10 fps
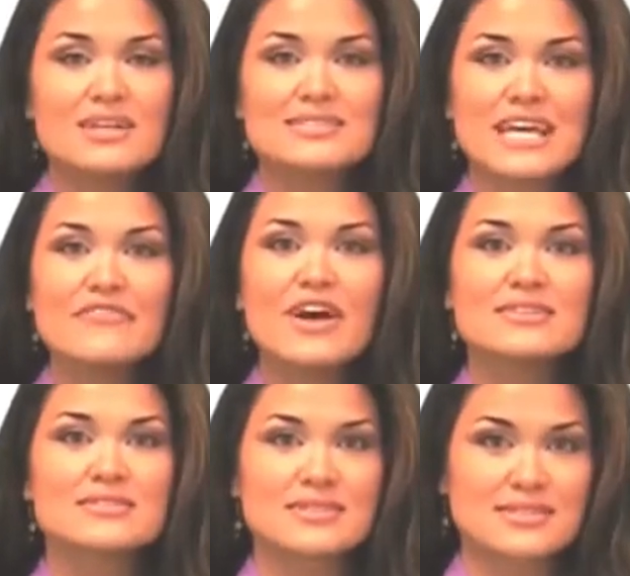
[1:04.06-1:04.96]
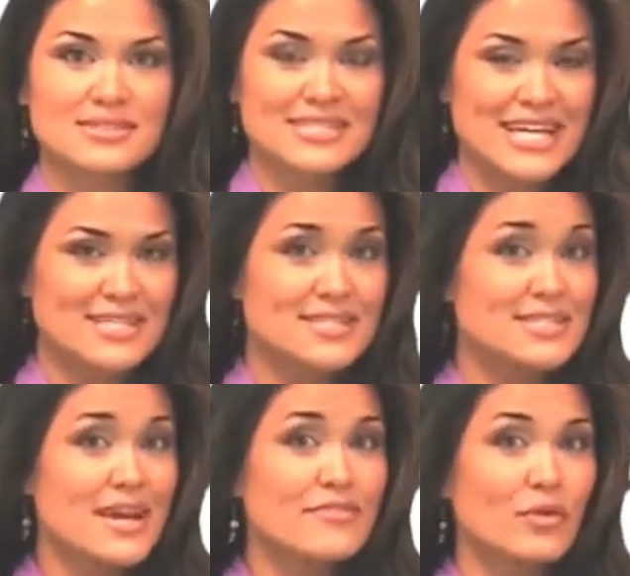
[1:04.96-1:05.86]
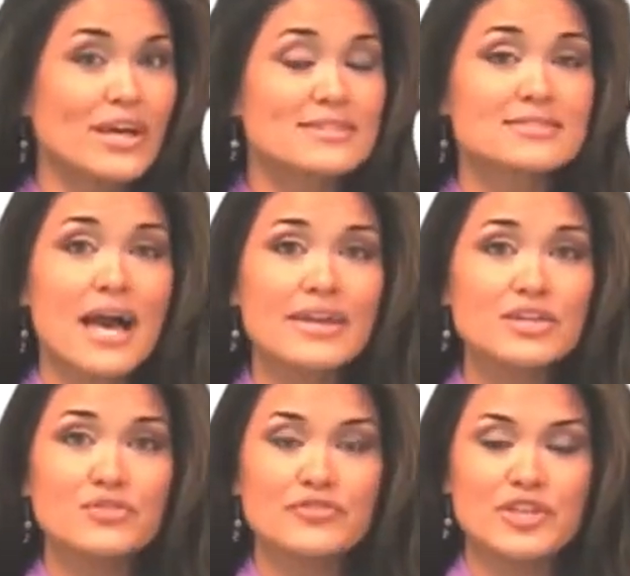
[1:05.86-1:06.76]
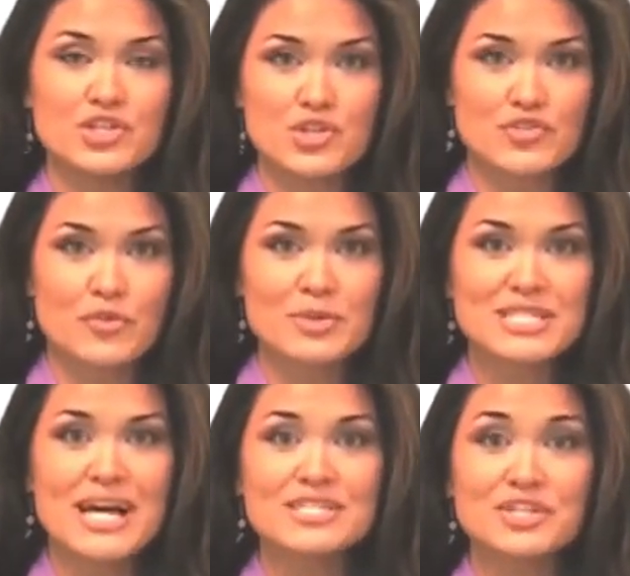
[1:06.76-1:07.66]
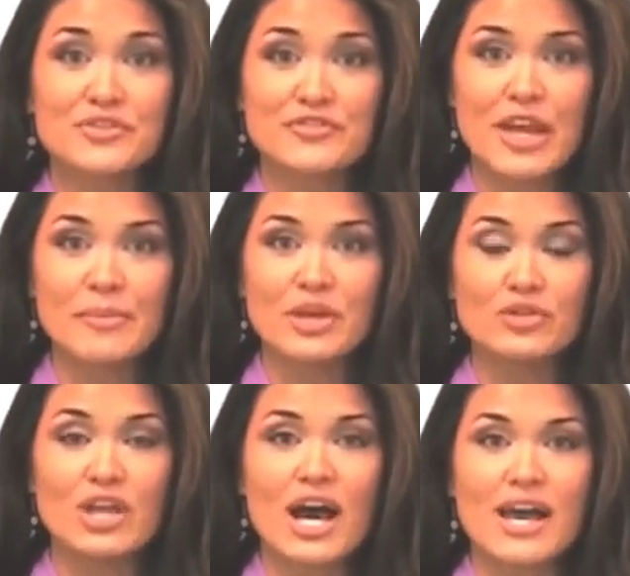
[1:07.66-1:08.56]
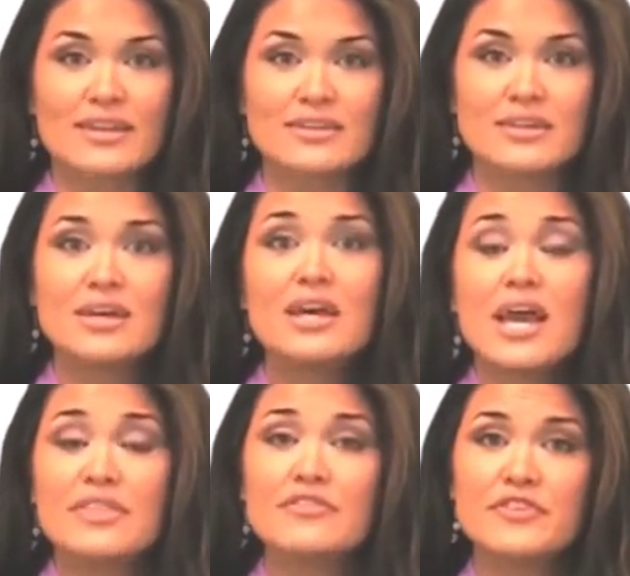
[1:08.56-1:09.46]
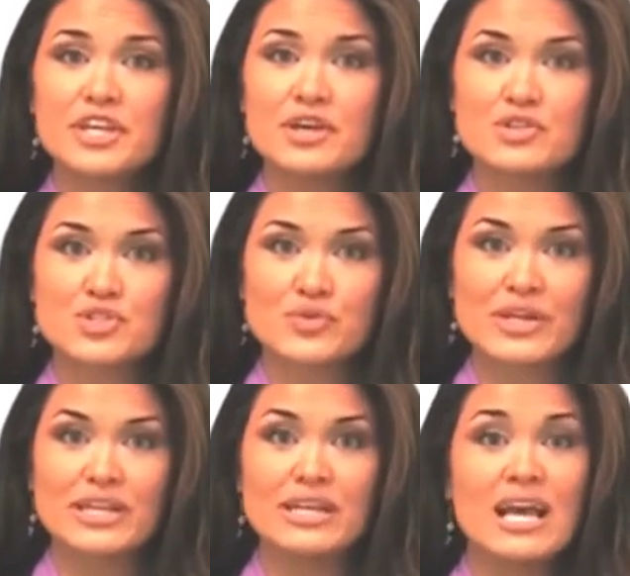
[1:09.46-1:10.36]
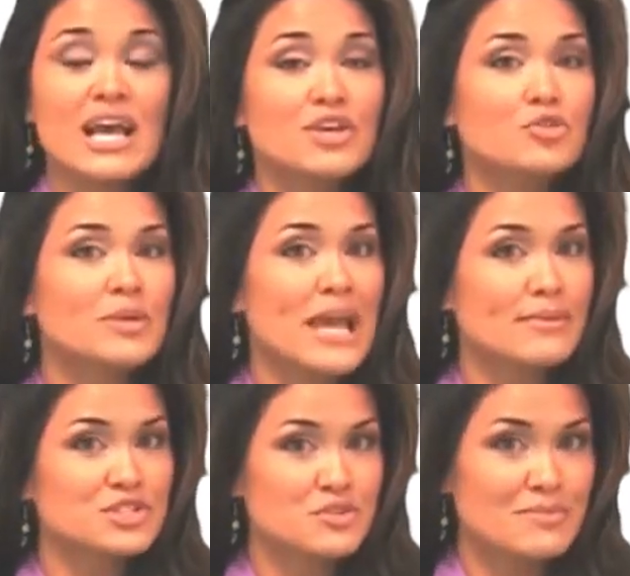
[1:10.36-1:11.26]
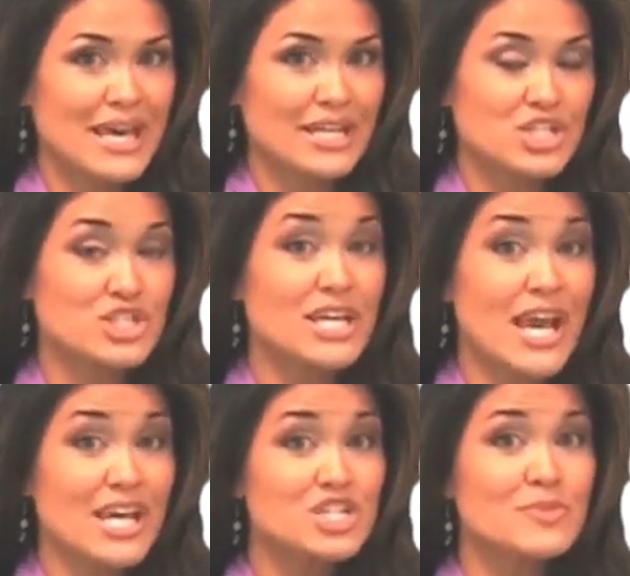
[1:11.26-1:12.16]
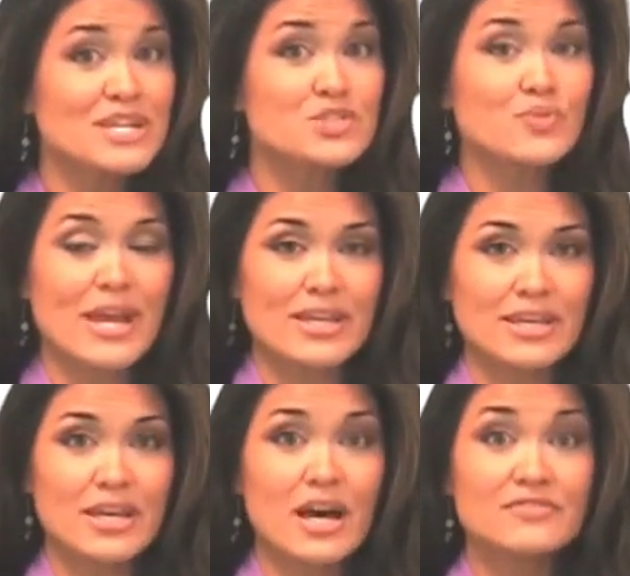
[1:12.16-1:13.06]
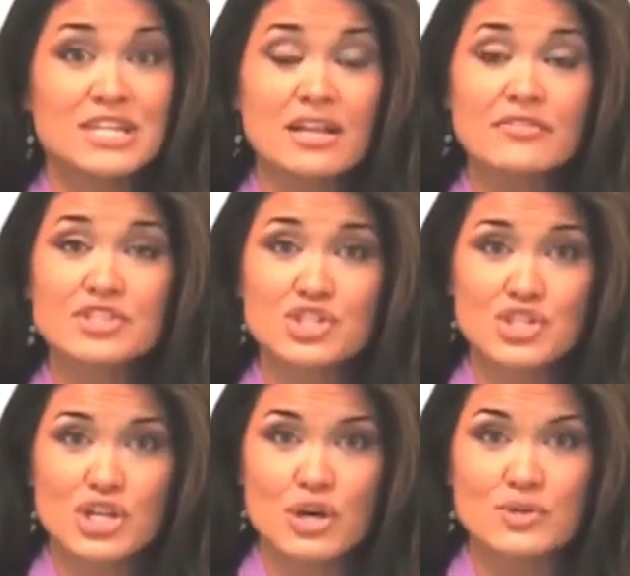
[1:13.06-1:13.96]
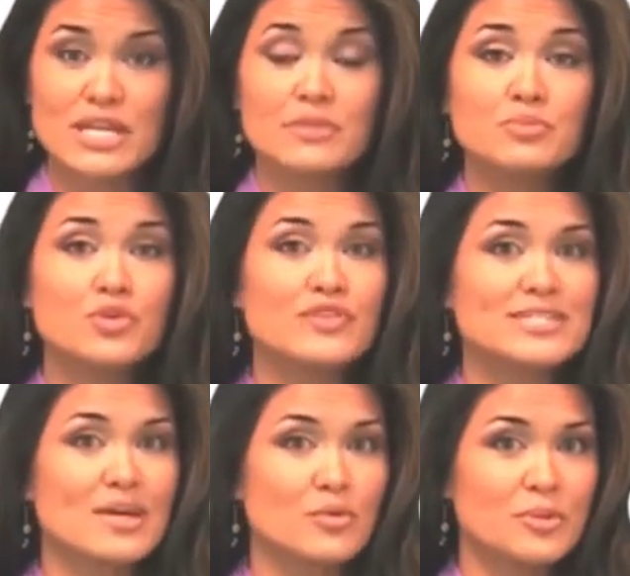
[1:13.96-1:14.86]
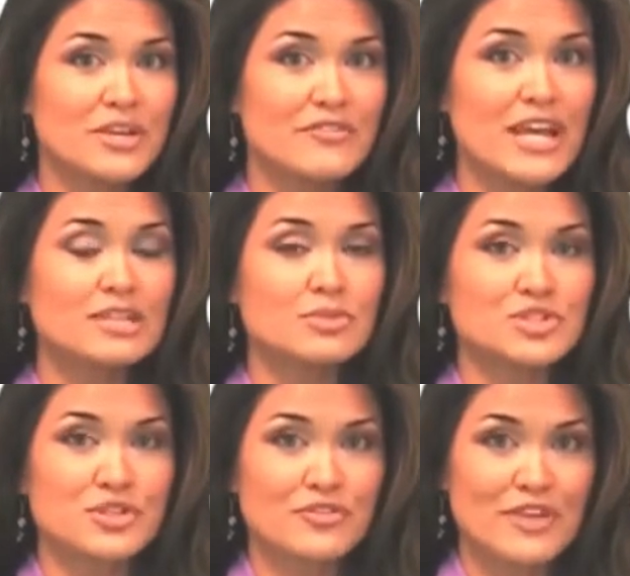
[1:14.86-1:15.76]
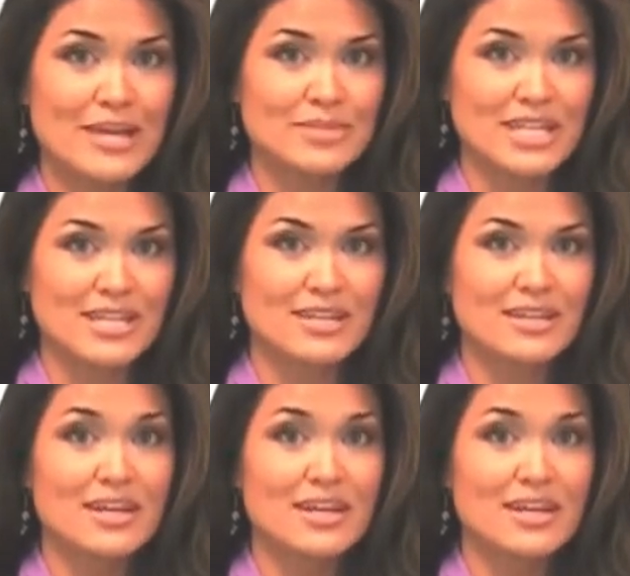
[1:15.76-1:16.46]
SafeEye 6 contains several exciting new features for protecting your family online. In the video screen, you'll be able to manage the age-based rating of television shows and movies that will be available to your family.